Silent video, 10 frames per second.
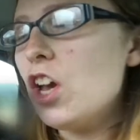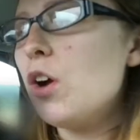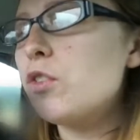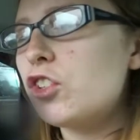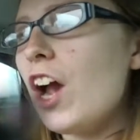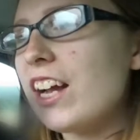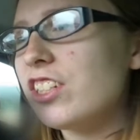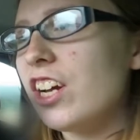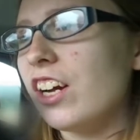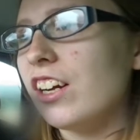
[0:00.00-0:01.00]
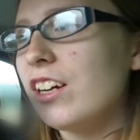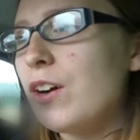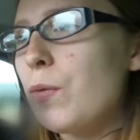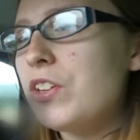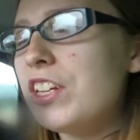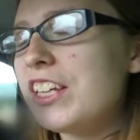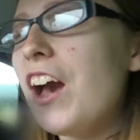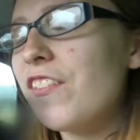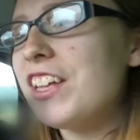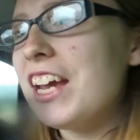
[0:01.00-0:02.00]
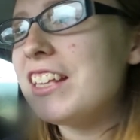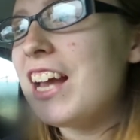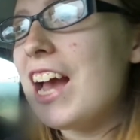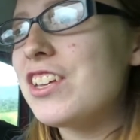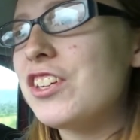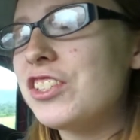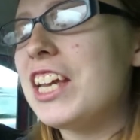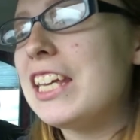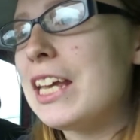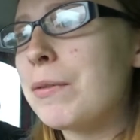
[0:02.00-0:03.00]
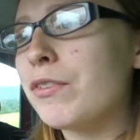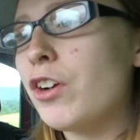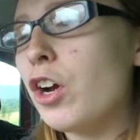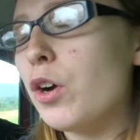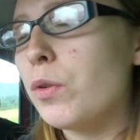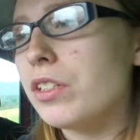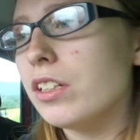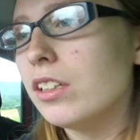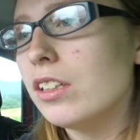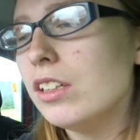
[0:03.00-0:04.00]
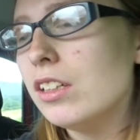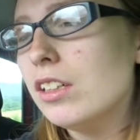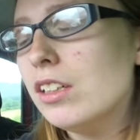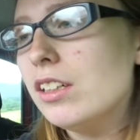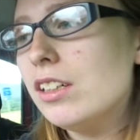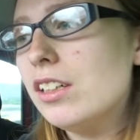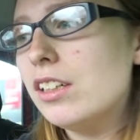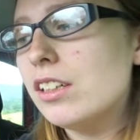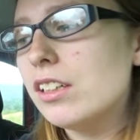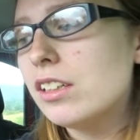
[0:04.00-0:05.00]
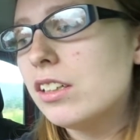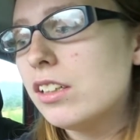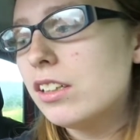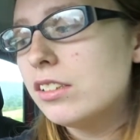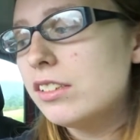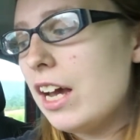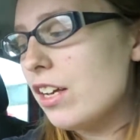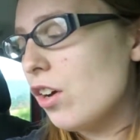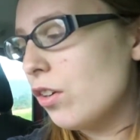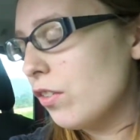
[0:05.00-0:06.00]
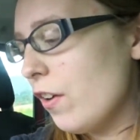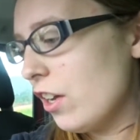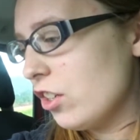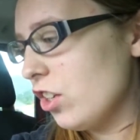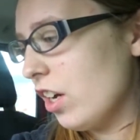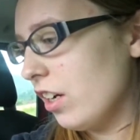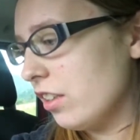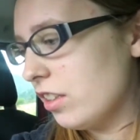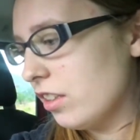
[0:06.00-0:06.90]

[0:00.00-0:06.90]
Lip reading: Yo, tractor, would you get off the A9? You're stinking up the road. Oh, Dad, all the fans shut.